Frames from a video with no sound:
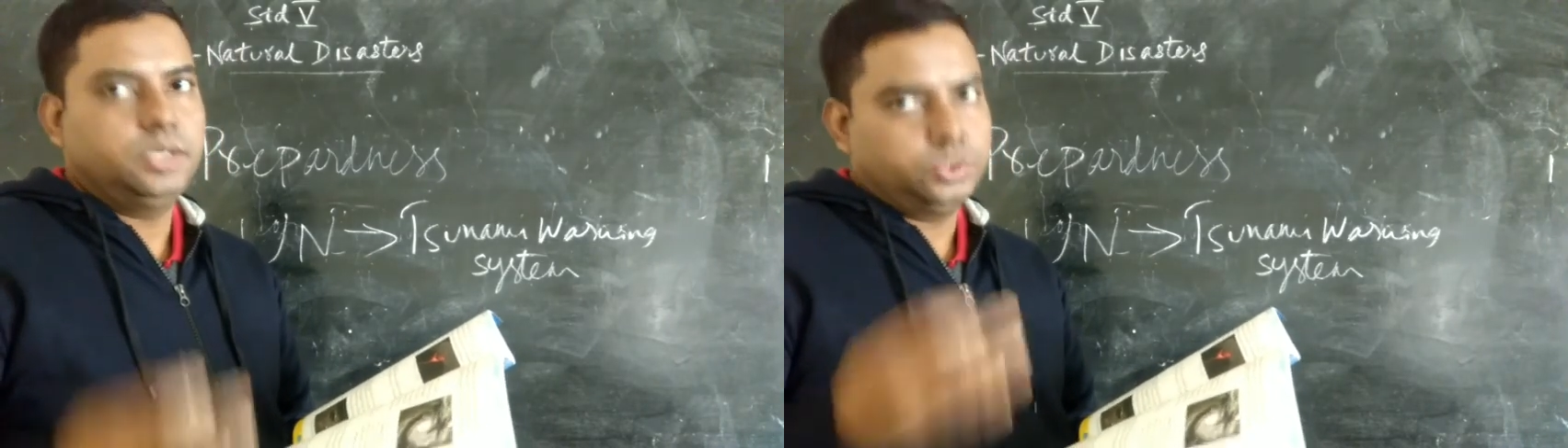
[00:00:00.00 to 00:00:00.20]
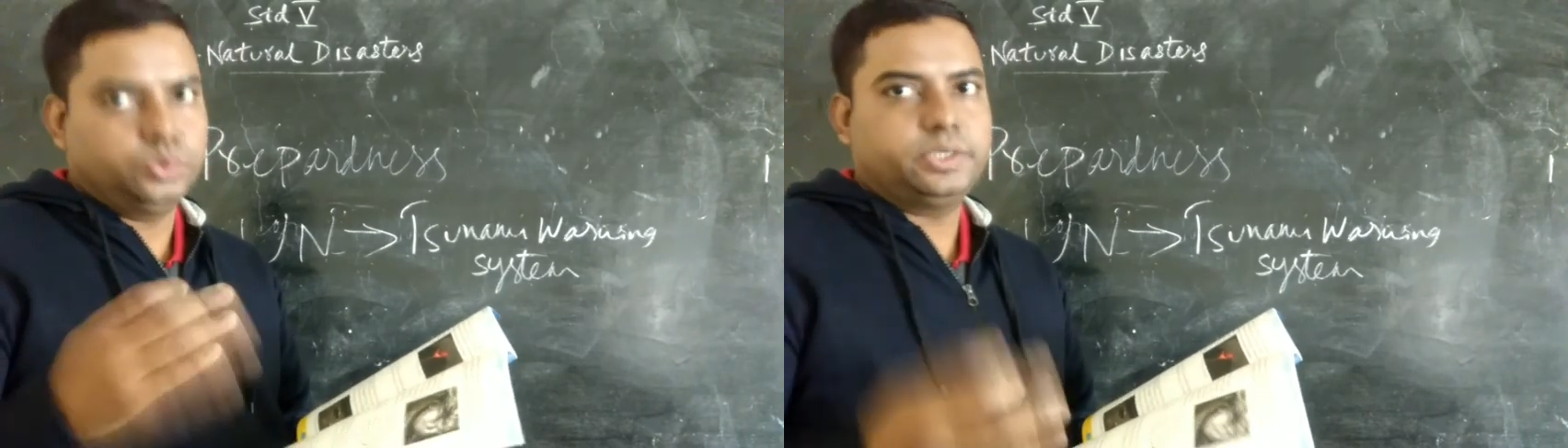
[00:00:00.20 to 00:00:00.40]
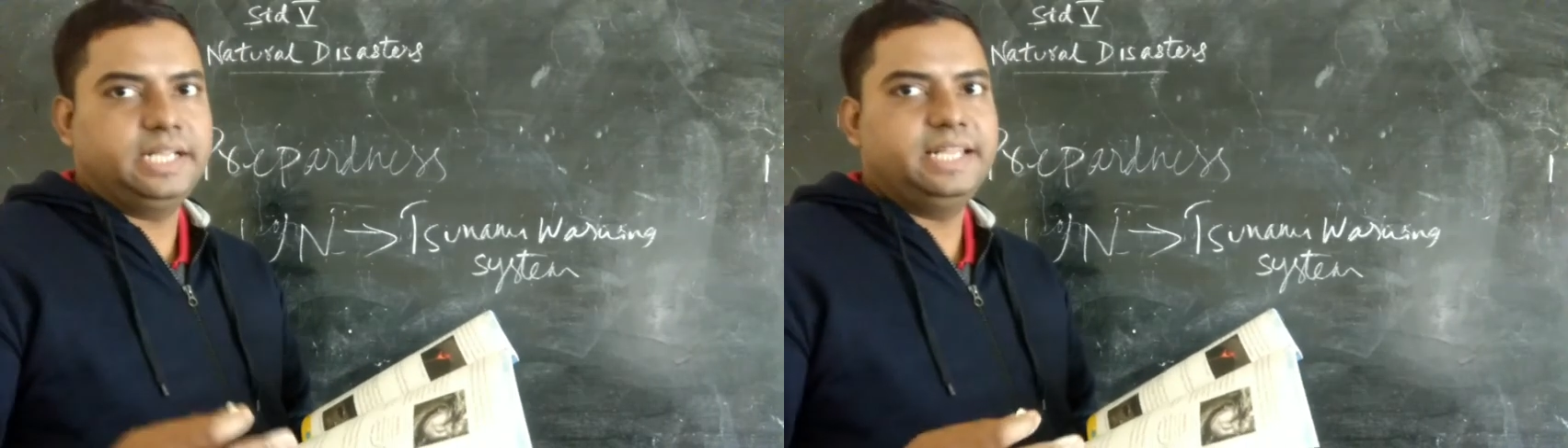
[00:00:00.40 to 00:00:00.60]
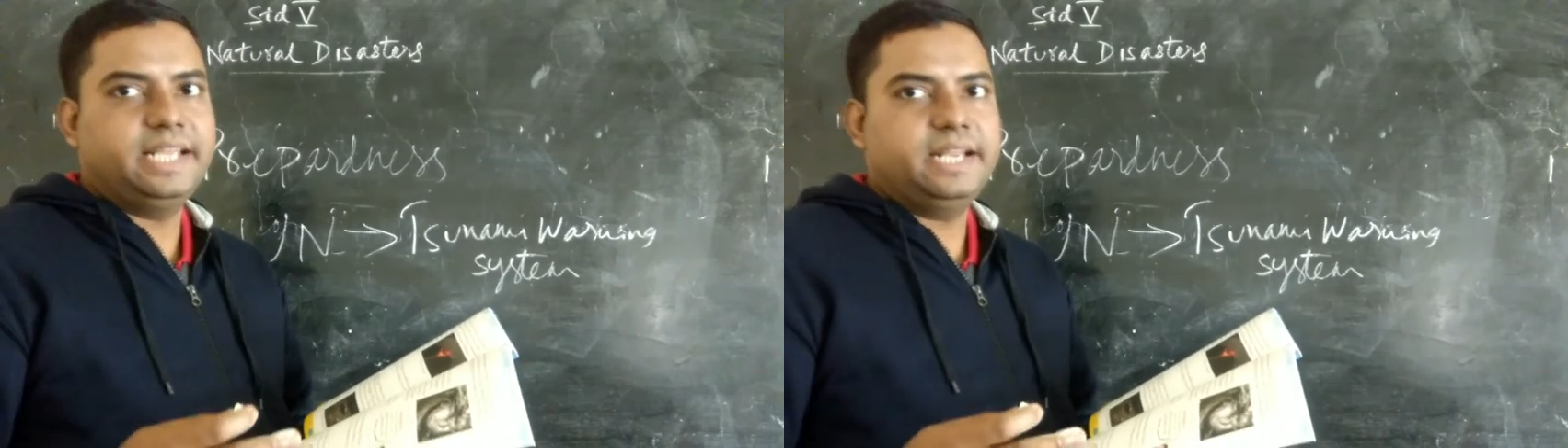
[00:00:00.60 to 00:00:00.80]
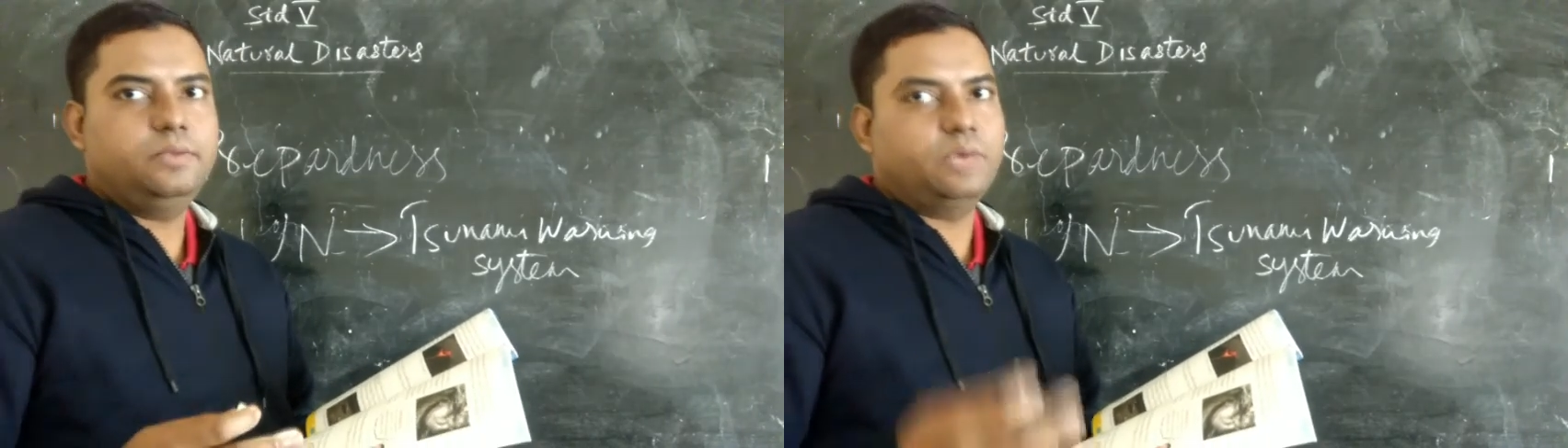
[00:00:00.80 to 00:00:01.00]
So till
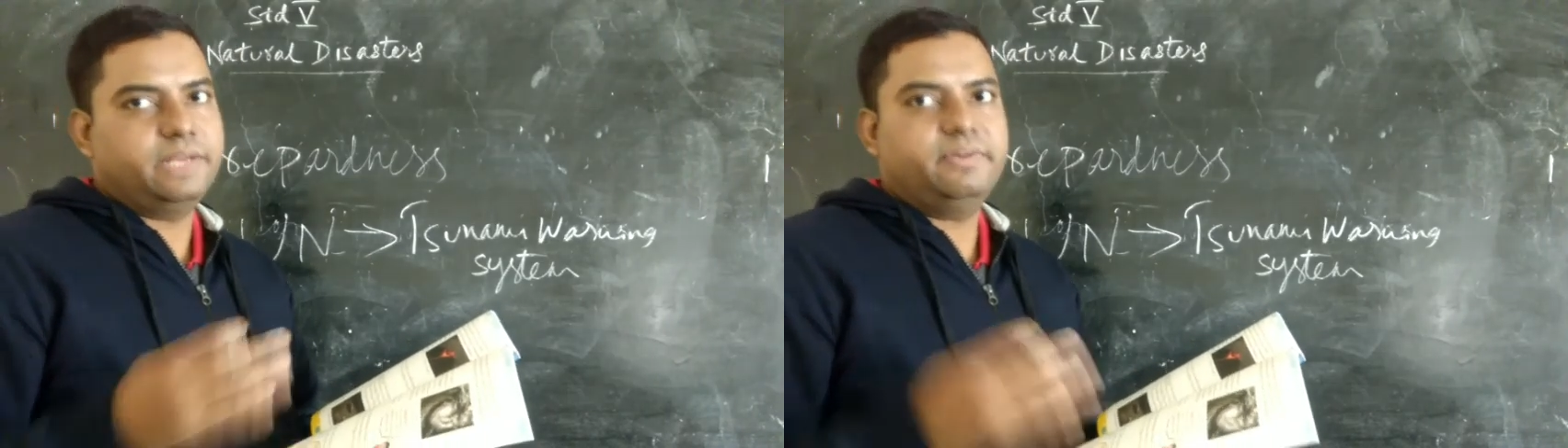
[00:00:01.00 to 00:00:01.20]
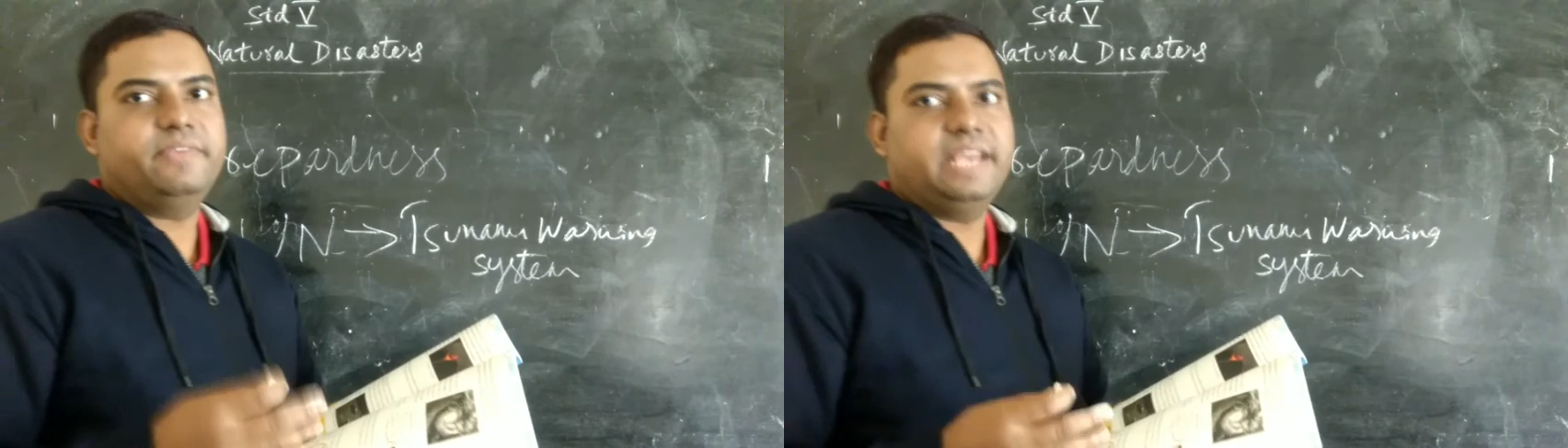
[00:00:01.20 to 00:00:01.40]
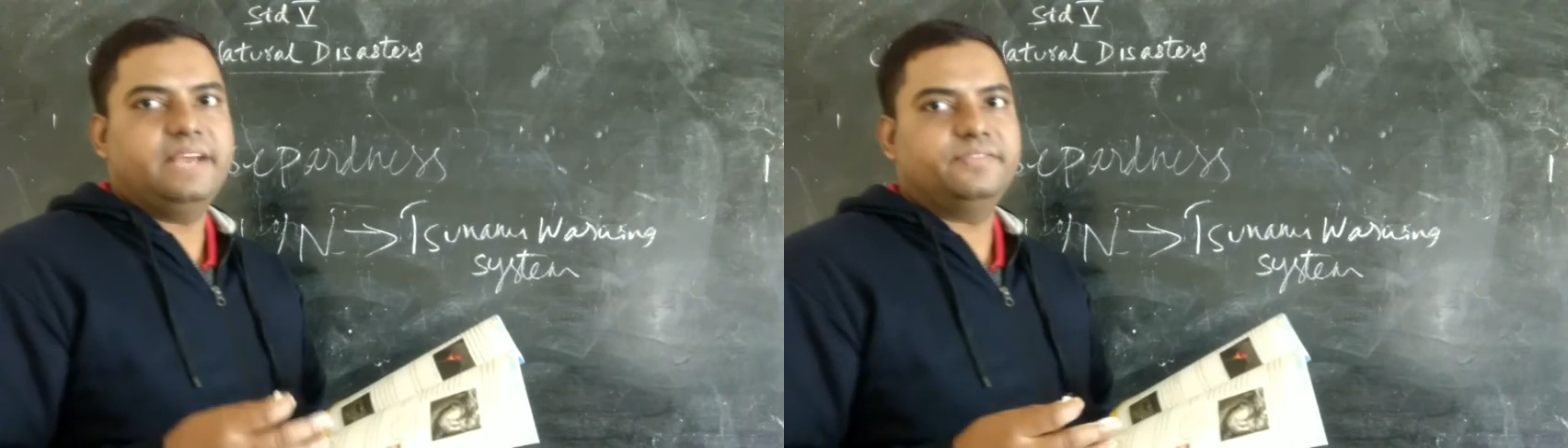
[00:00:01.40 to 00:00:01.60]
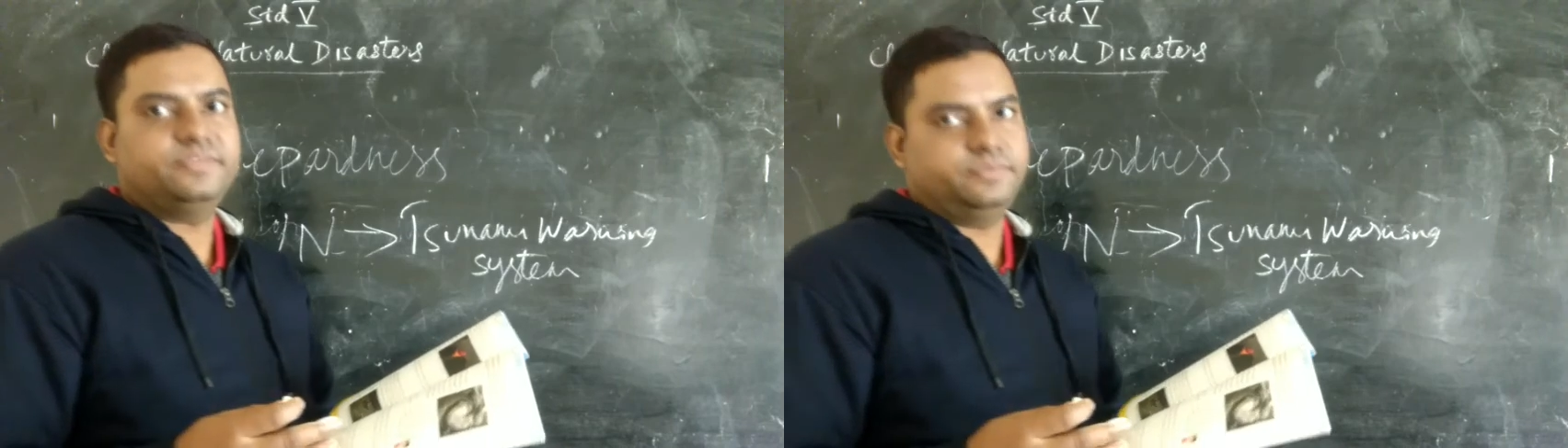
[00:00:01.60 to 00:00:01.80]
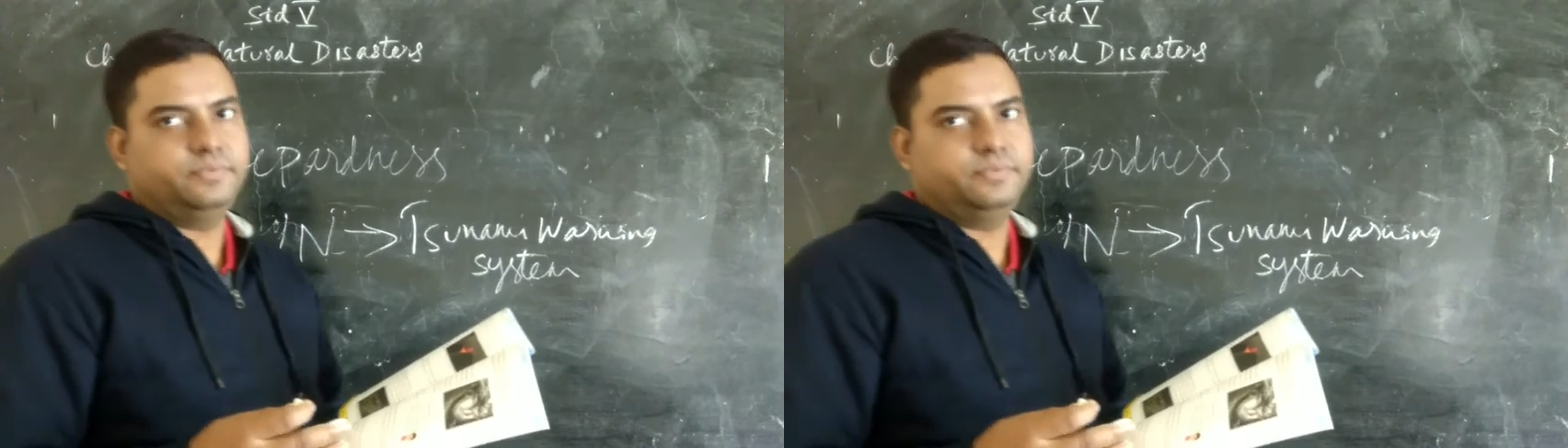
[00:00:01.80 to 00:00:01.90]
then, whatever we have